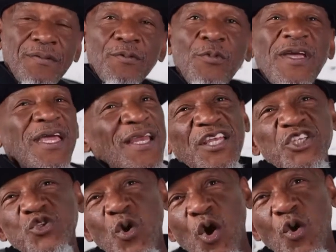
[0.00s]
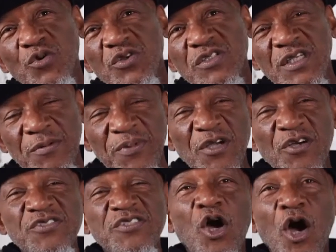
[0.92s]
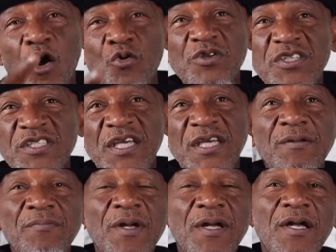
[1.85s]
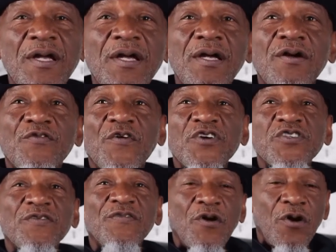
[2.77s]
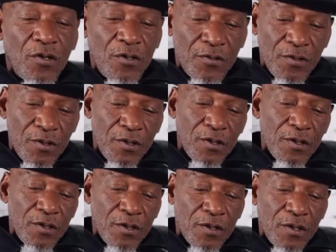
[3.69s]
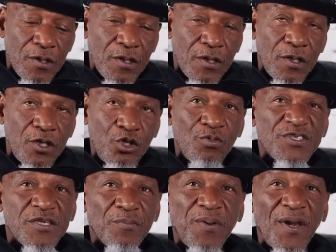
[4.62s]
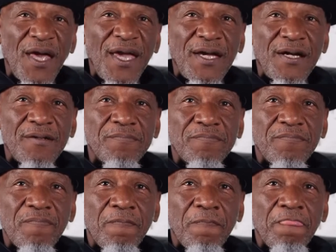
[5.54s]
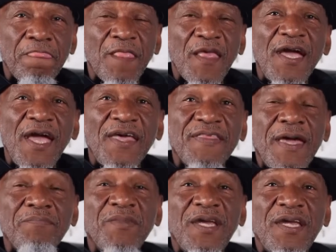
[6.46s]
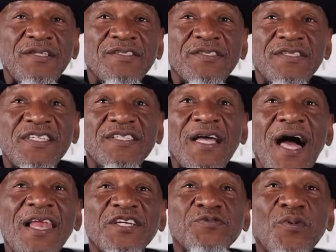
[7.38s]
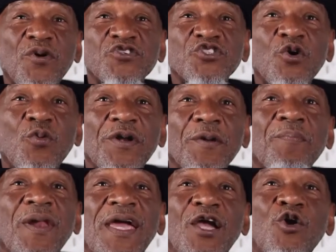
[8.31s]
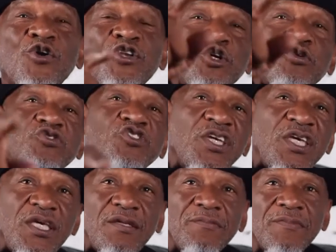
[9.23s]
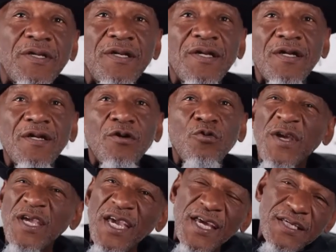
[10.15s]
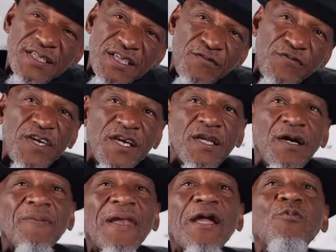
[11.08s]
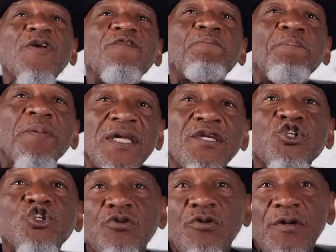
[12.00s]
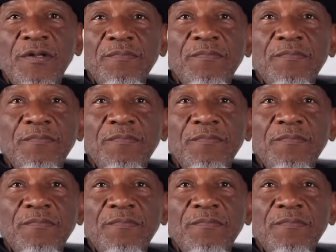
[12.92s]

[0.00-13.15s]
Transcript: We can't let you own a team. Because to own a team, first of all, you was a player. And that means these college boys gonna wanna play on your team. We can't divvy it up like we've been doing.